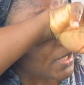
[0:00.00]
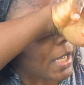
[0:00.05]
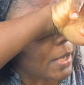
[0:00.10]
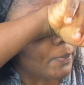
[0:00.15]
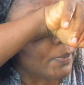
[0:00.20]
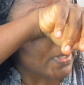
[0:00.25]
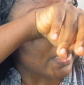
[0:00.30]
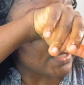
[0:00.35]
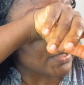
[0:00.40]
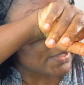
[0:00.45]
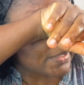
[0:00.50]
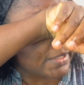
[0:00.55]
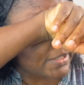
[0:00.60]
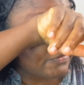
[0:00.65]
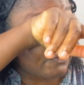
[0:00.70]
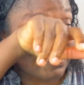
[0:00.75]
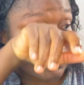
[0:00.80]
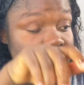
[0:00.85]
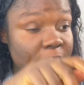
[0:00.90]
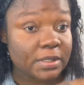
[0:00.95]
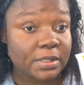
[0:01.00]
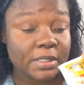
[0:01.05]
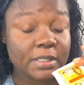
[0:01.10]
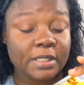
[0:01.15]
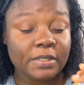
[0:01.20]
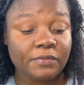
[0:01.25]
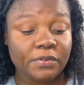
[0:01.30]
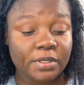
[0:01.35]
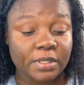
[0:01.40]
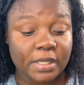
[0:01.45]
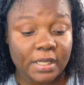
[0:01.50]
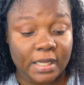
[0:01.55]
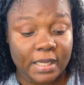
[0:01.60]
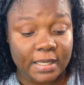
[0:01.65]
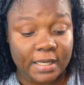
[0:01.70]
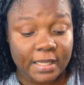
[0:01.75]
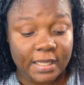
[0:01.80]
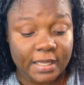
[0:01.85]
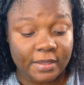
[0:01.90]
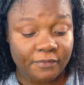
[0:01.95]
apply the leave-in. This is the leave-in
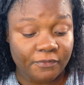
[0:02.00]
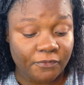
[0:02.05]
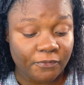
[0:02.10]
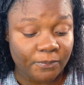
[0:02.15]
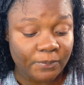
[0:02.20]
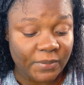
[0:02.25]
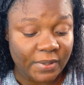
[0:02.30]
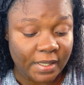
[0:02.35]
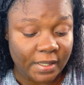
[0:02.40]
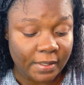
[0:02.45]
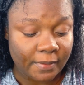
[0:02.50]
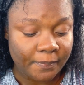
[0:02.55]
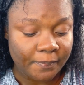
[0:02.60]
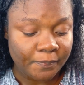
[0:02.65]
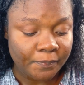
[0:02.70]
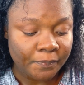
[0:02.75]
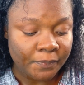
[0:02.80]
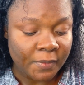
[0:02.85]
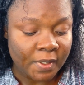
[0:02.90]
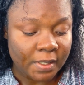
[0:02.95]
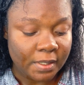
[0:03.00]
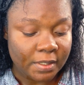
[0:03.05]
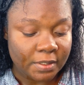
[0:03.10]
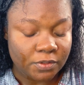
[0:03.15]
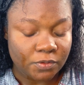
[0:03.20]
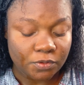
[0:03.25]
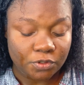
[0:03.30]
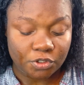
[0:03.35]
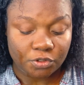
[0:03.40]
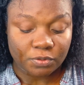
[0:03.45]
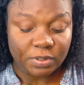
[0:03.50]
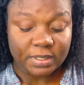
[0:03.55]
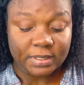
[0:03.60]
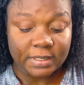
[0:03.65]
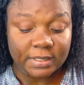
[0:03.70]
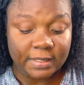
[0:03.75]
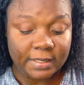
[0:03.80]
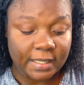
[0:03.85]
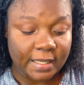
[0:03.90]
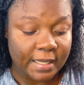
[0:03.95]
they gave me to
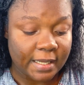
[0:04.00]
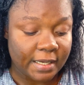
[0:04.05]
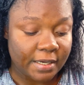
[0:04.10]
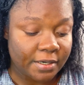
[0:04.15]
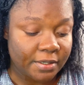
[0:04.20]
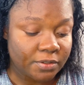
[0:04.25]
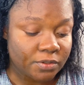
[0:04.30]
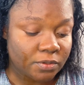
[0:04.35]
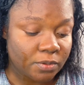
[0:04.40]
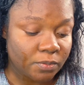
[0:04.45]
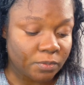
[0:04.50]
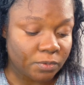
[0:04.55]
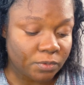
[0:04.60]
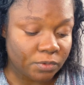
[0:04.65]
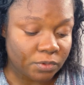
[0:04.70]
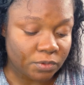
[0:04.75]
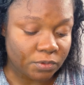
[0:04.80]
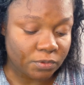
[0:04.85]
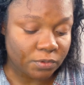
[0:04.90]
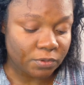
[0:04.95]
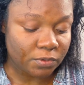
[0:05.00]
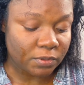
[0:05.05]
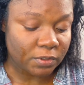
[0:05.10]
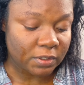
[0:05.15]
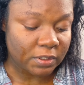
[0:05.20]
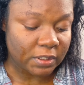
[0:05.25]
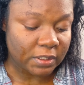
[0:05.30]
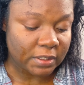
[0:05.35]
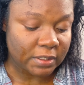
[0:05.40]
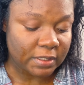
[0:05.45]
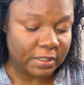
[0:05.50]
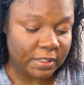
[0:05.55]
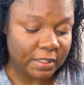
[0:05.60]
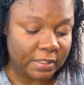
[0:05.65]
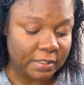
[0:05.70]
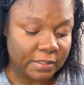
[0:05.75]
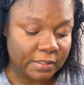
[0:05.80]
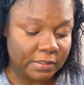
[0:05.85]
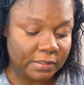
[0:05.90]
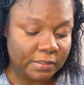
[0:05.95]
straighten the hair. So I'm just gonna use it
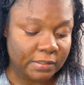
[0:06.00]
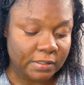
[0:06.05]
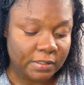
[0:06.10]
and